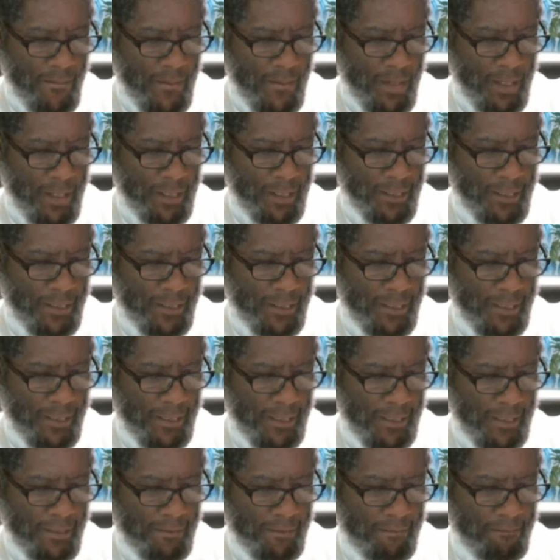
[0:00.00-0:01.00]
Let's
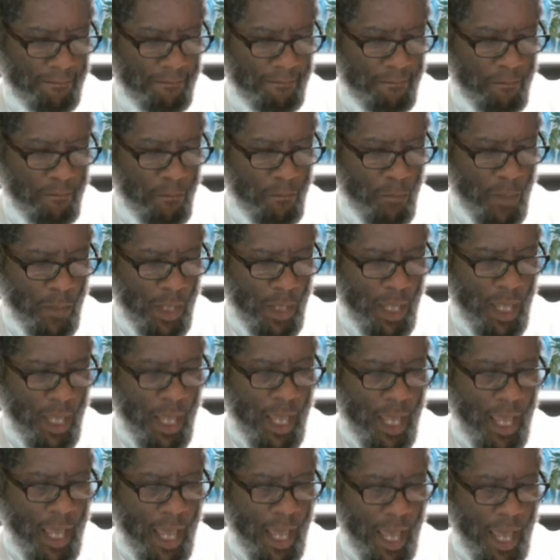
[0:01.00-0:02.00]
see.
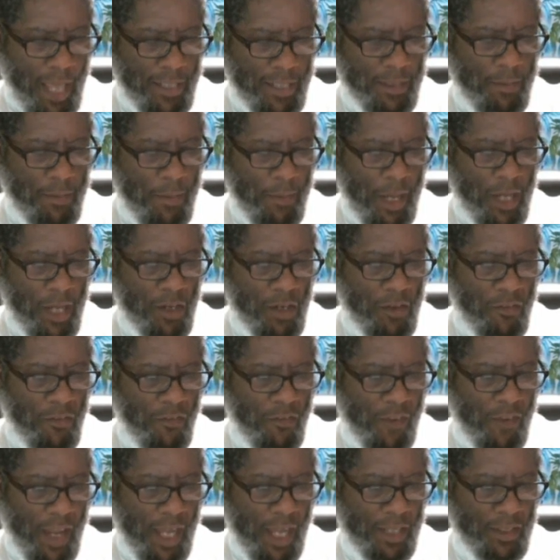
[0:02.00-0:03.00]
As a matter of
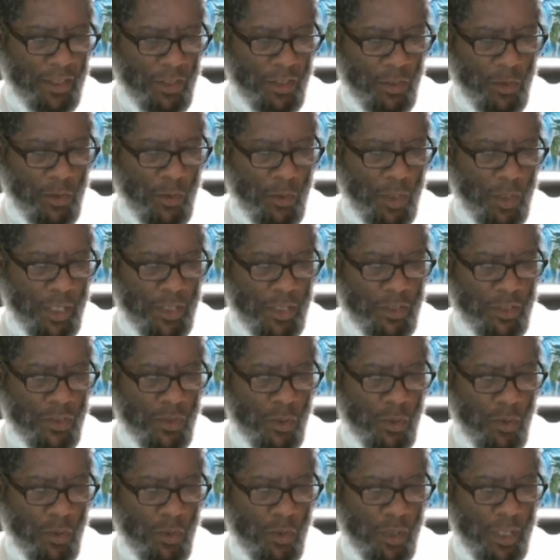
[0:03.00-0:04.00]
fact, the Greek
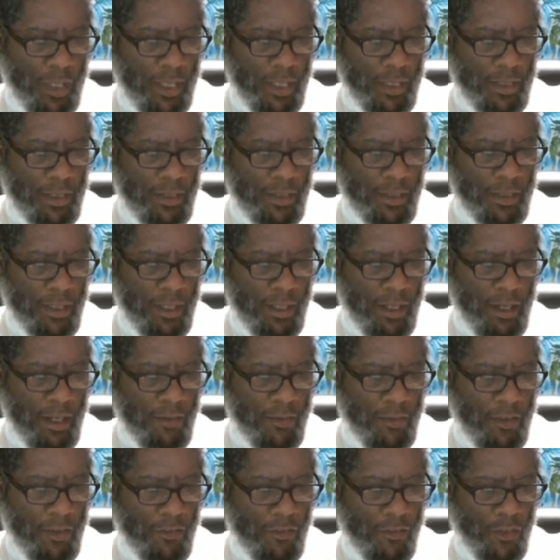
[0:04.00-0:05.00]
stories
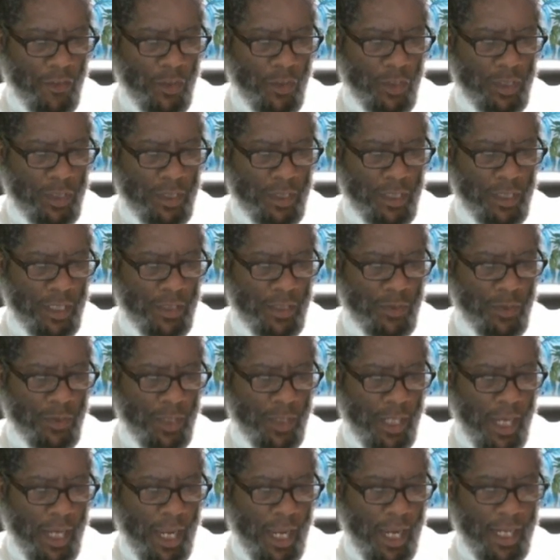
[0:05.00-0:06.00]
of the first
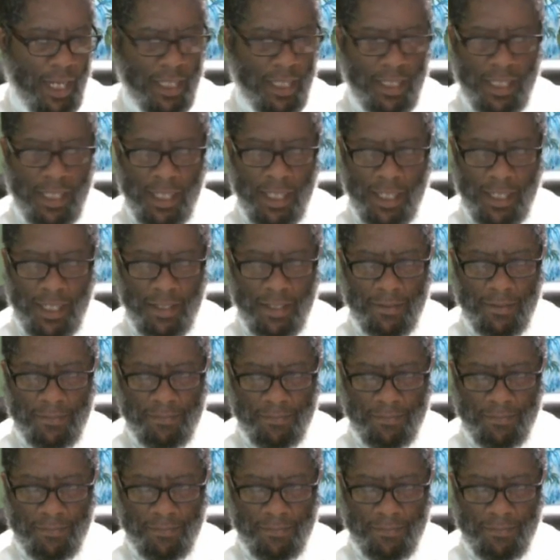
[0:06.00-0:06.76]
century AD